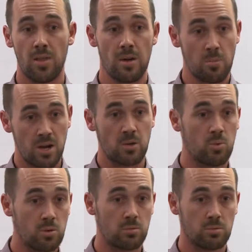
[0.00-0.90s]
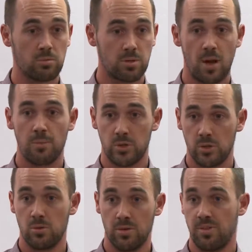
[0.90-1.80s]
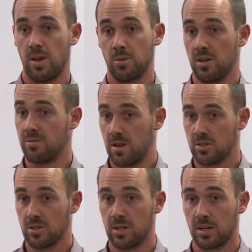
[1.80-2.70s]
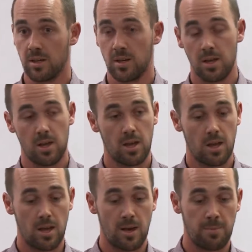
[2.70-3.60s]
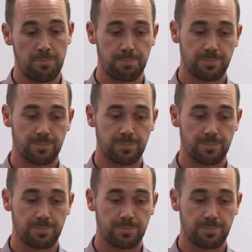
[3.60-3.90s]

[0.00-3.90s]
That money will come to the family eventually. And